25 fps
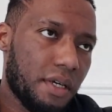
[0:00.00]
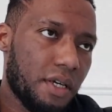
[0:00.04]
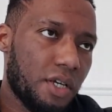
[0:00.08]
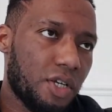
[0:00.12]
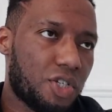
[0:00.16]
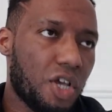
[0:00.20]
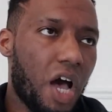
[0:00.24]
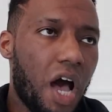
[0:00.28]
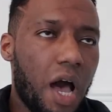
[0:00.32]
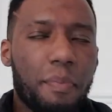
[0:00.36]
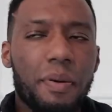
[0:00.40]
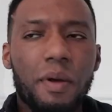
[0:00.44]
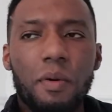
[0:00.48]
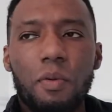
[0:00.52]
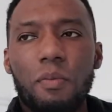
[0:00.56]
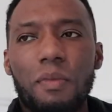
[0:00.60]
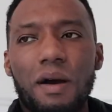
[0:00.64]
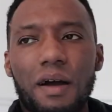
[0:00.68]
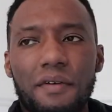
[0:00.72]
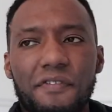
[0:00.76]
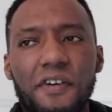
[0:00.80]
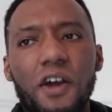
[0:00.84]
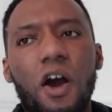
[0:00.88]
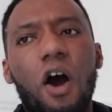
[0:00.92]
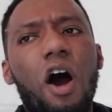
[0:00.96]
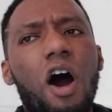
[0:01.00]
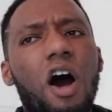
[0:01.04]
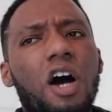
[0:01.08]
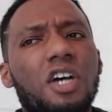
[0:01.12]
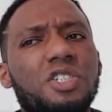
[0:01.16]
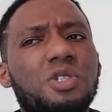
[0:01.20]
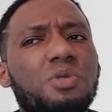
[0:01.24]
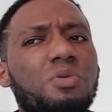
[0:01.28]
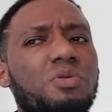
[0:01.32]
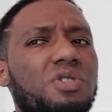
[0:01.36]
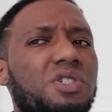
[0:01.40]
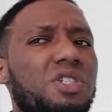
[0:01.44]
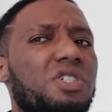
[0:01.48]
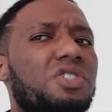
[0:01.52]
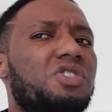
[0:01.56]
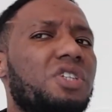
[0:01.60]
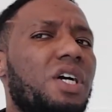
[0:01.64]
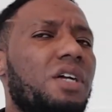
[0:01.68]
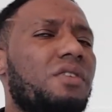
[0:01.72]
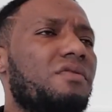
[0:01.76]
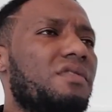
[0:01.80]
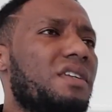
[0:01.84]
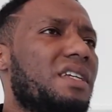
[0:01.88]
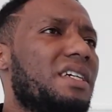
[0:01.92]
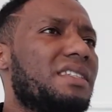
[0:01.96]
Certain people might think, oh, she was just
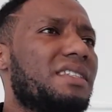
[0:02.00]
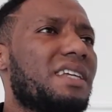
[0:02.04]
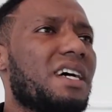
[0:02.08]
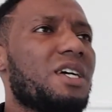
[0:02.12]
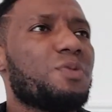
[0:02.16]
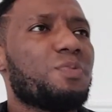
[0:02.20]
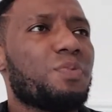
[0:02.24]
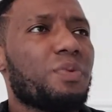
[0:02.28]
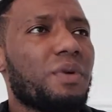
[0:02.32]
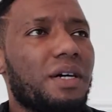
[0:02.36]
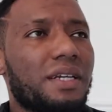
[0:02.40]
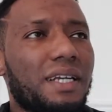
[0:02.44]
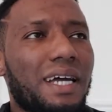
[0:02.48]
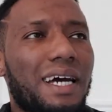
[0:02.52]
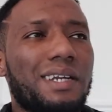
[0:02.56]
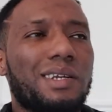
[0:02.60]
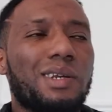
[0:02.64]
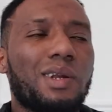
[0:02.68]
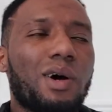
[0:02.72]
generally desperate and that.